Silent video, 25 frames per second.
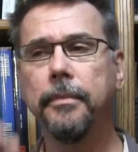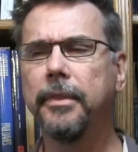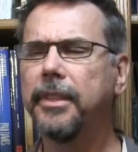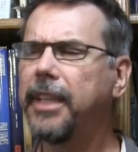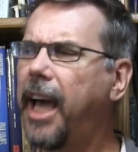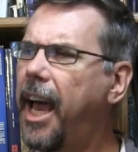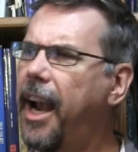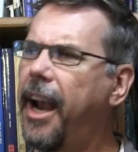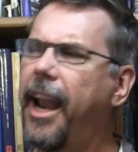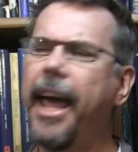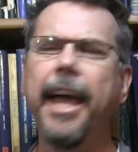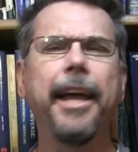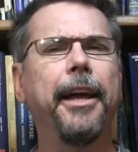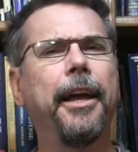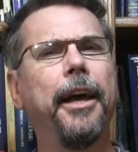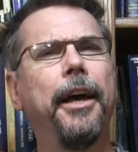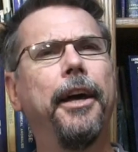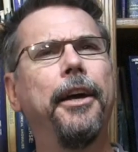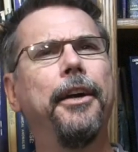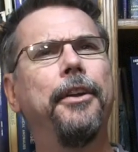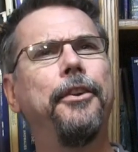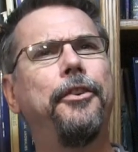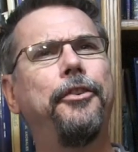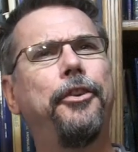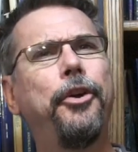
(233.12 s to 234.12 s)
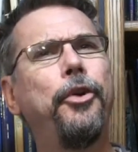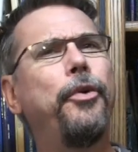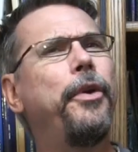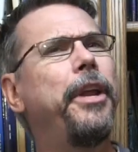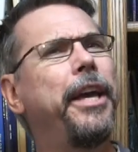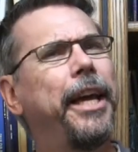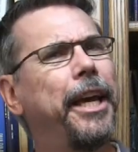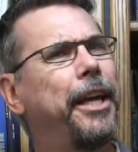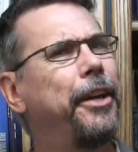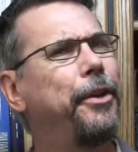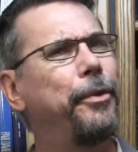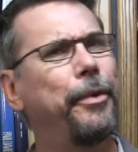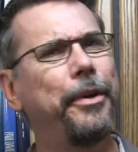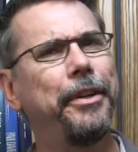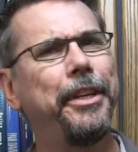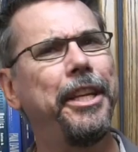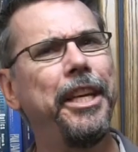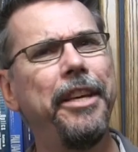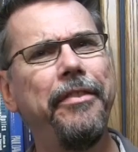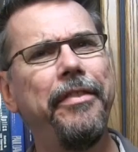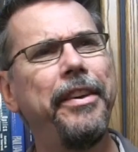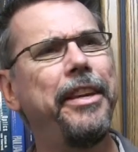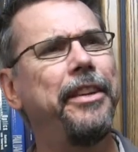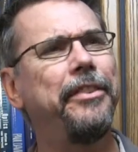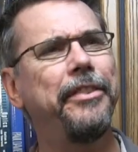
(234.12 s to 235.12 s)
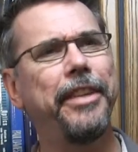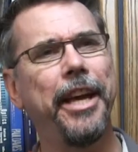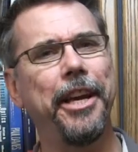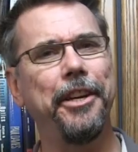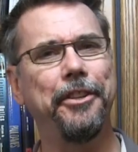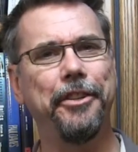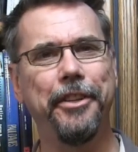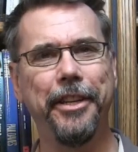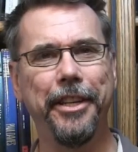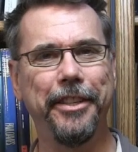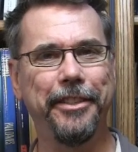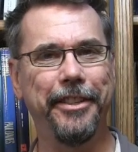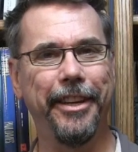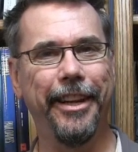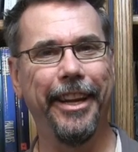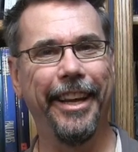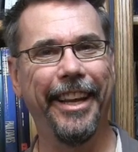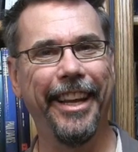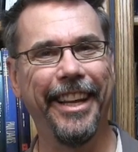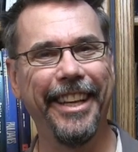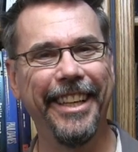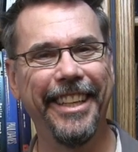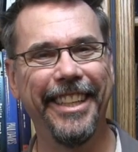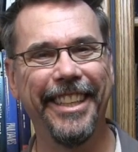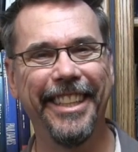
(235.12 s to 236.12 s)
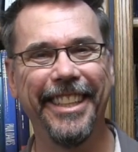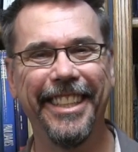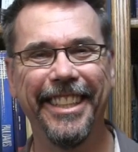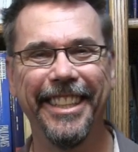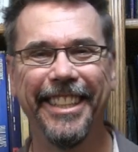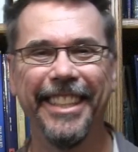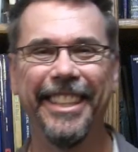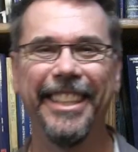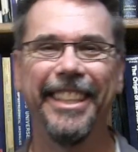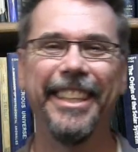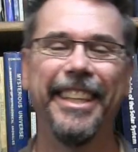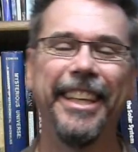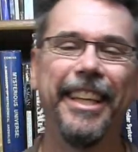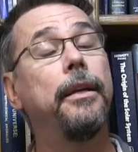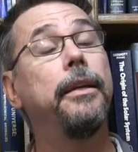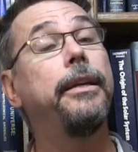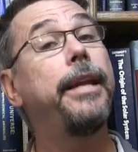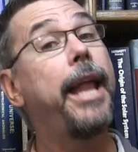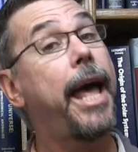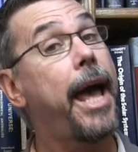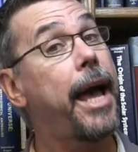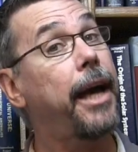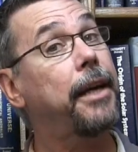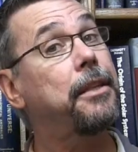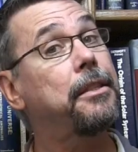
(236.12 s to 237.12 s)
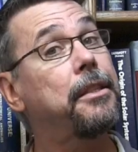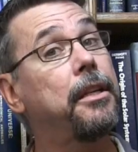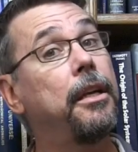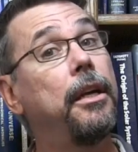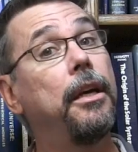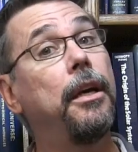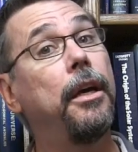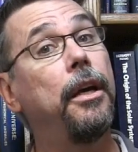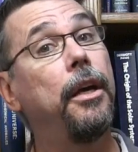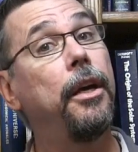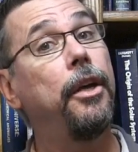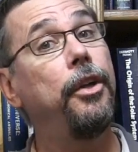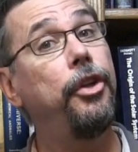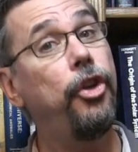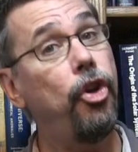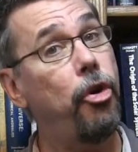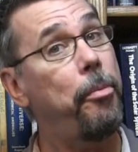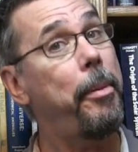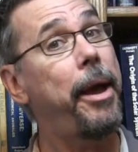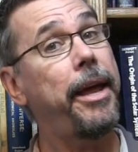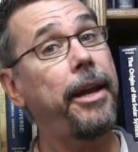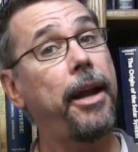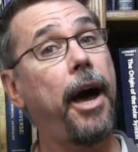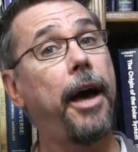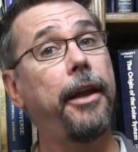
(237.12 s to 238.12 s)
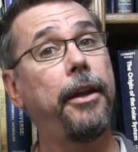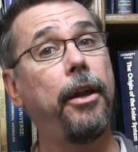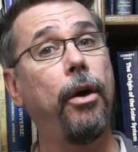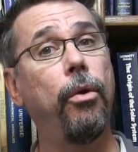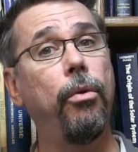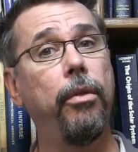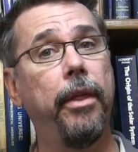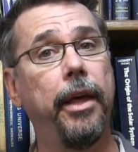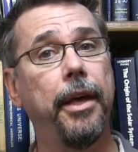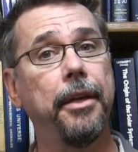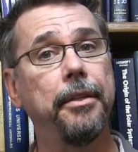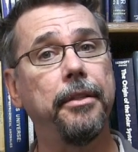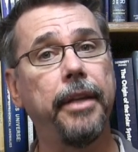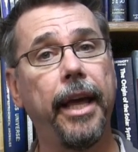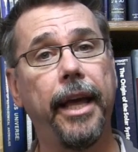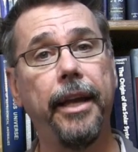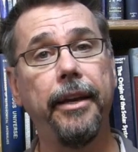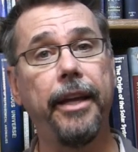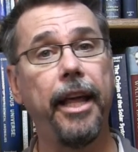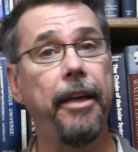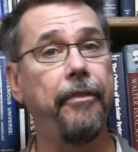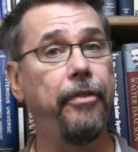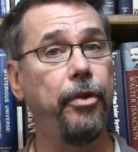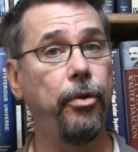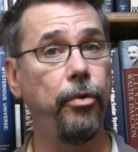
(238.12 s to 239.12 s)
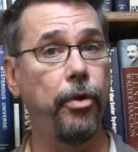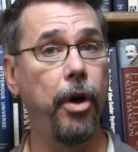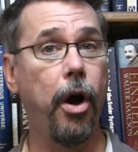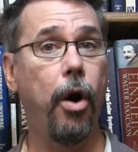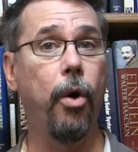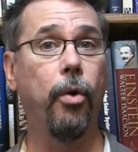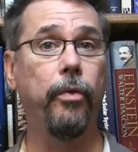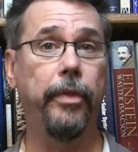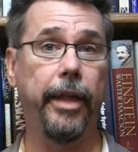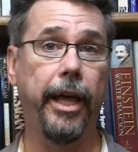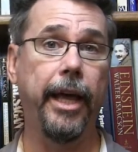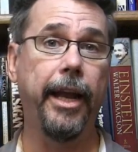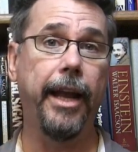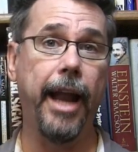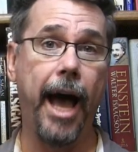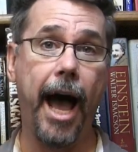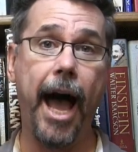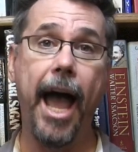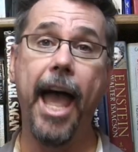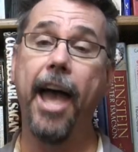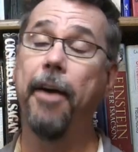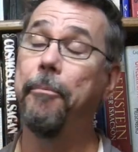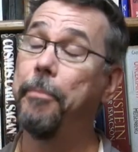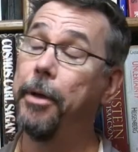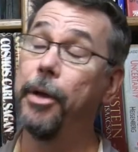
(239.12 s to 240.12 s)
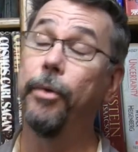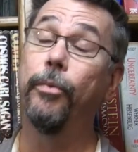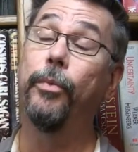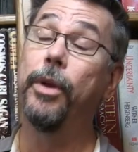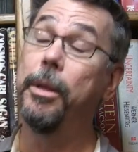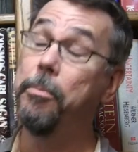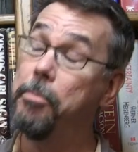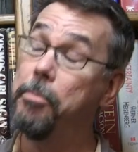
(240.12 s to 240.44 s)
It's kind of like tuning into a TV station, isn't it? Next, you may not know this, and if you don't, then I have been